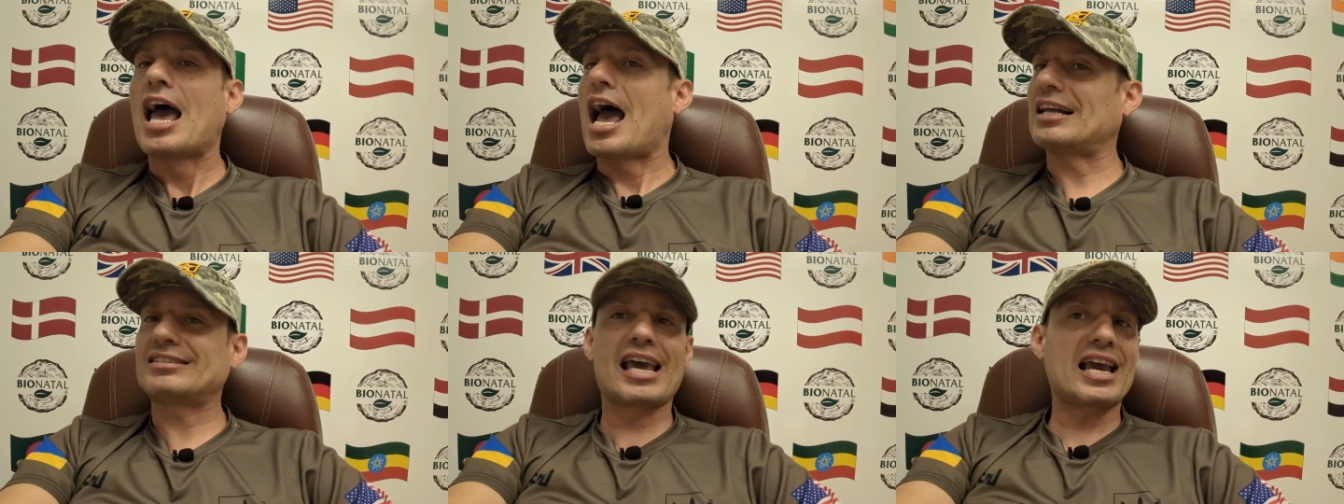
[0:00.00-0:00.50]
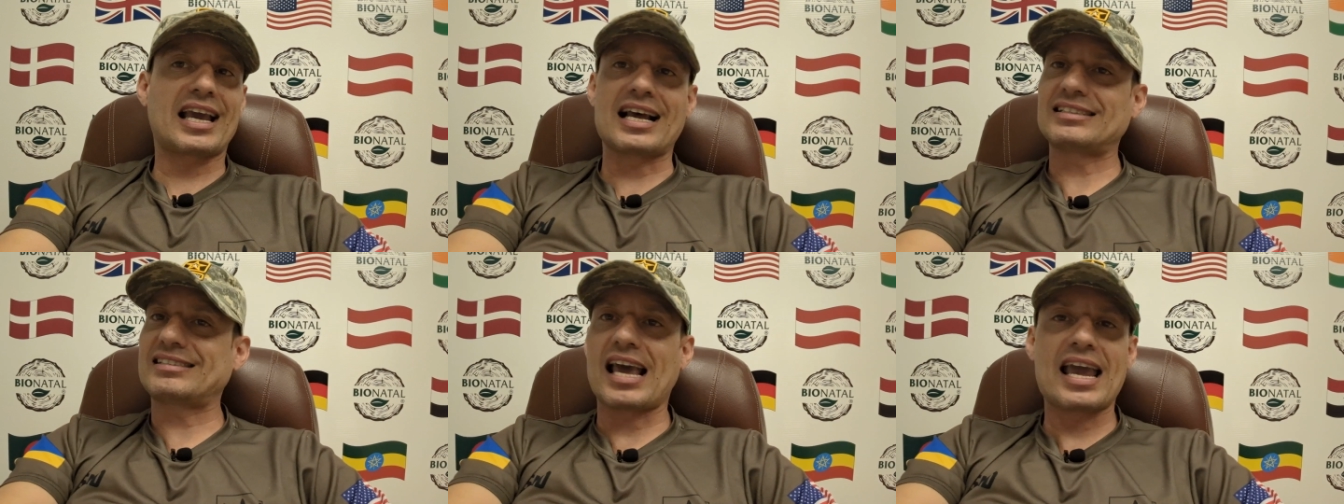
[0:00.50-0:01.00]
and they
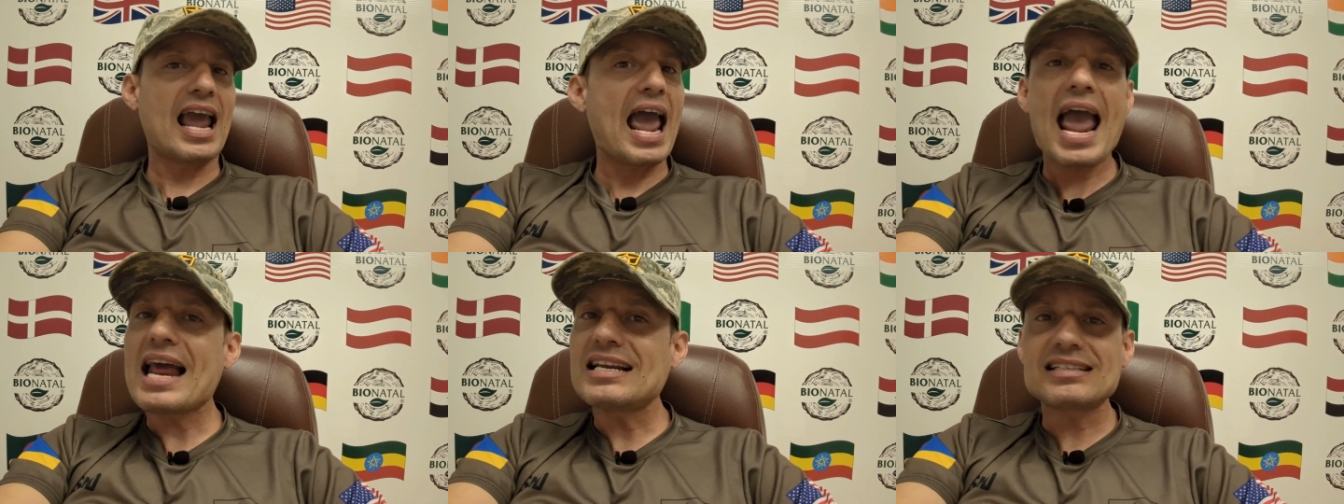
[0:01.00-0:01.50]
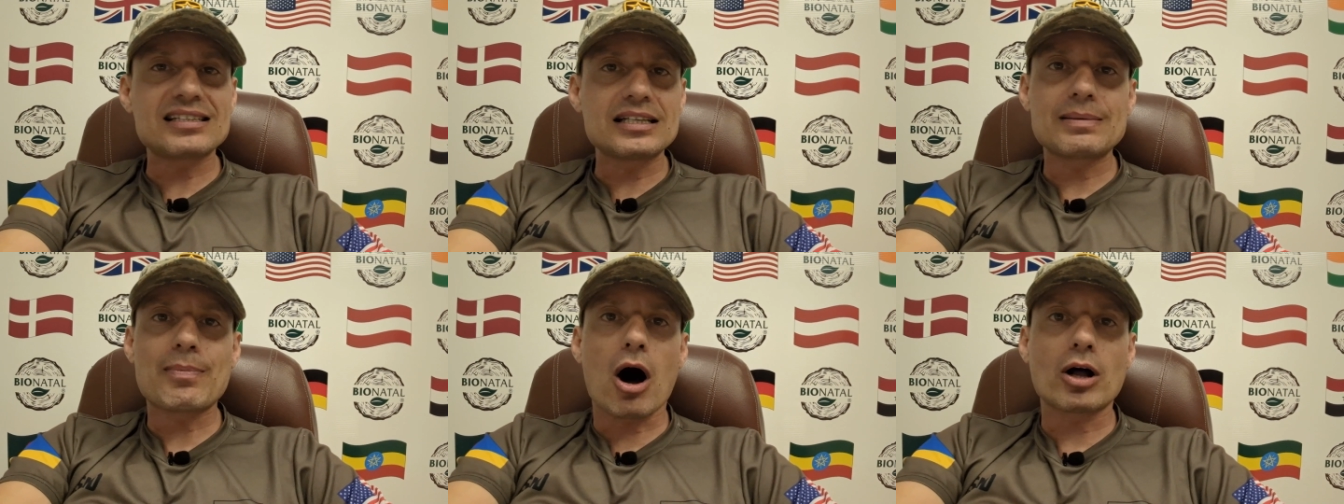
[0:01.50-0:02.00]
can say
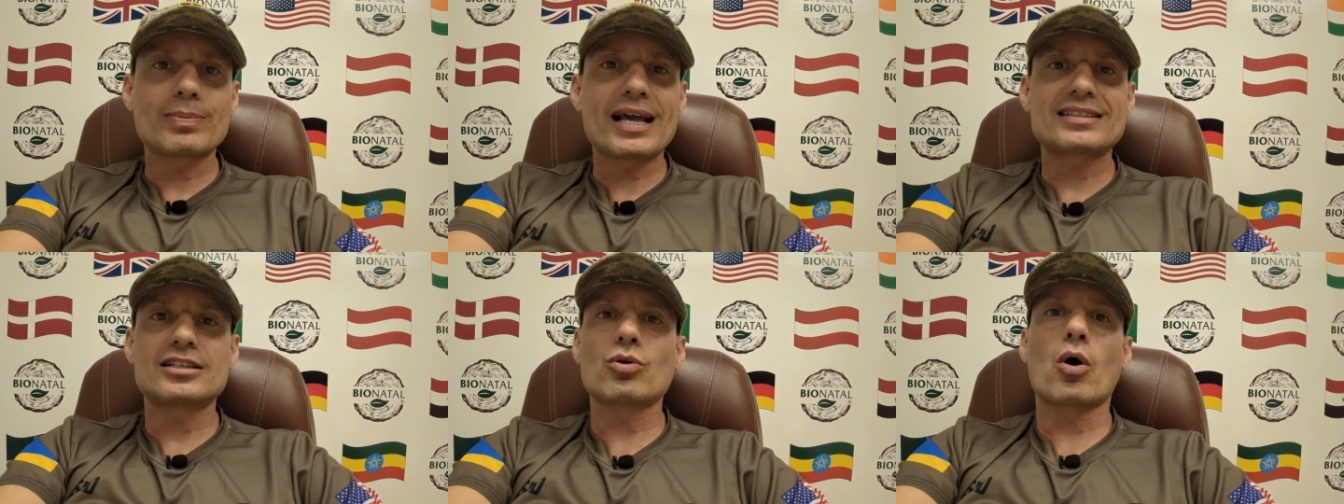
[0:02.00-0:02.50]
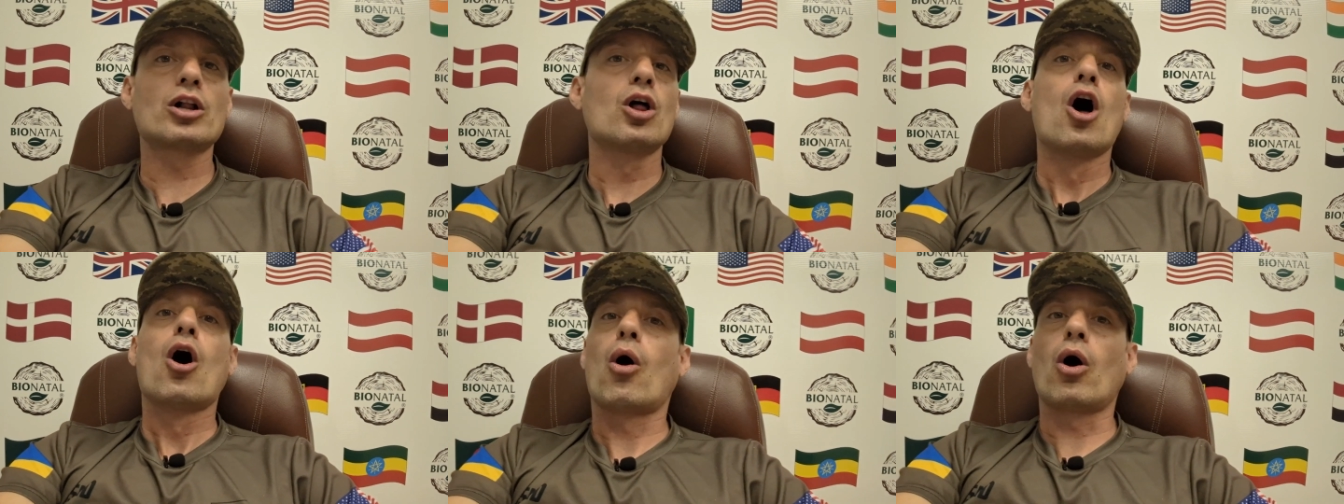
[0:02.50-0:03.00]
anything about black seed
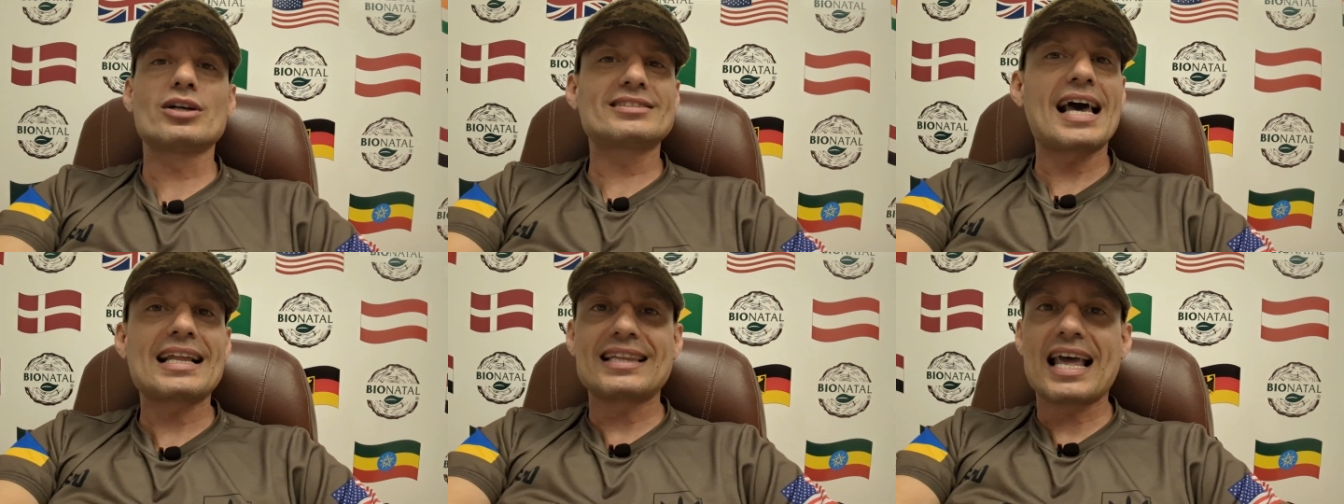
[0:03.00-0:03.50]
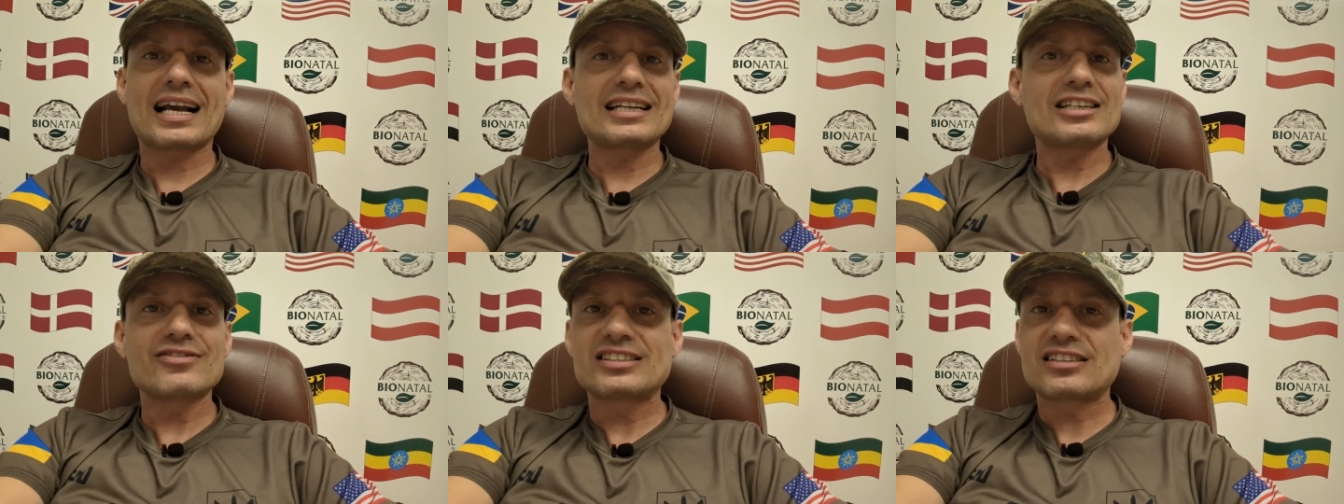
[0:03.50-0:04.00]
oil, all that
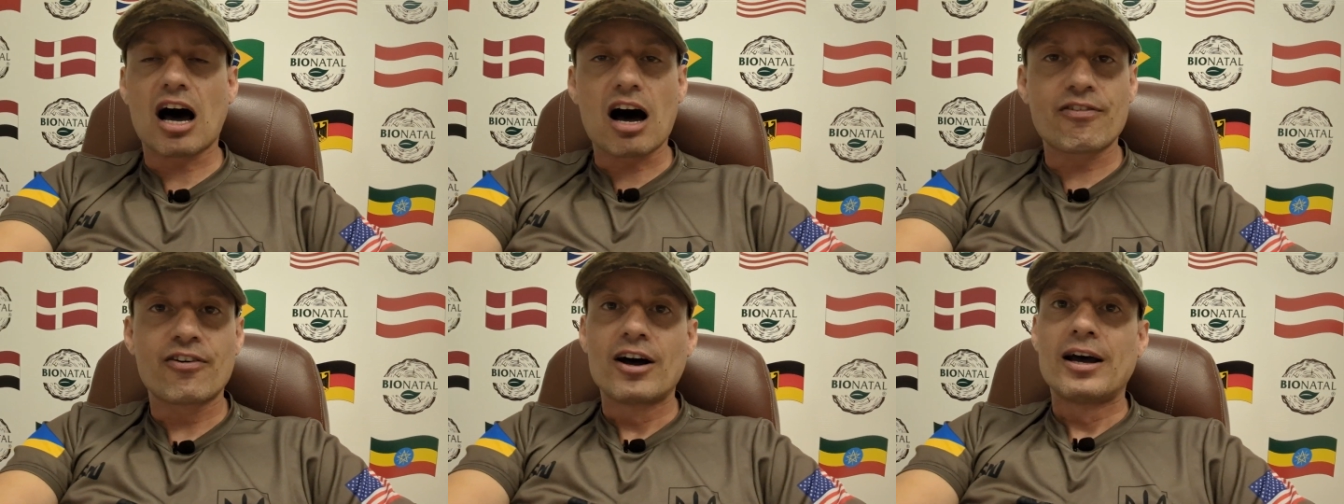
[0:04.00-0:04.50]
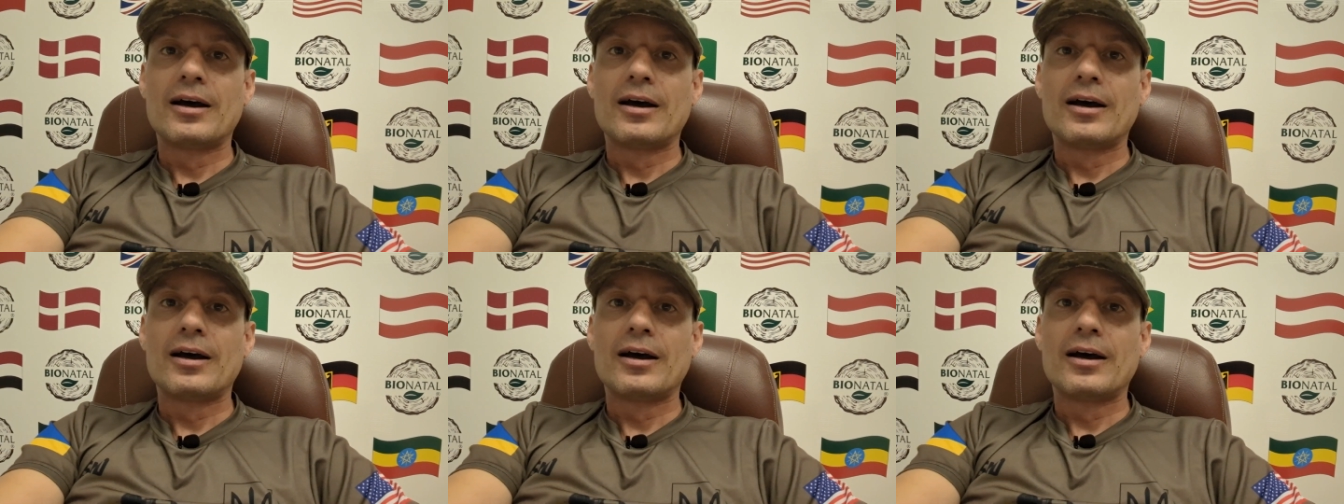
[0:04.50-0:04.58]
negative stuff,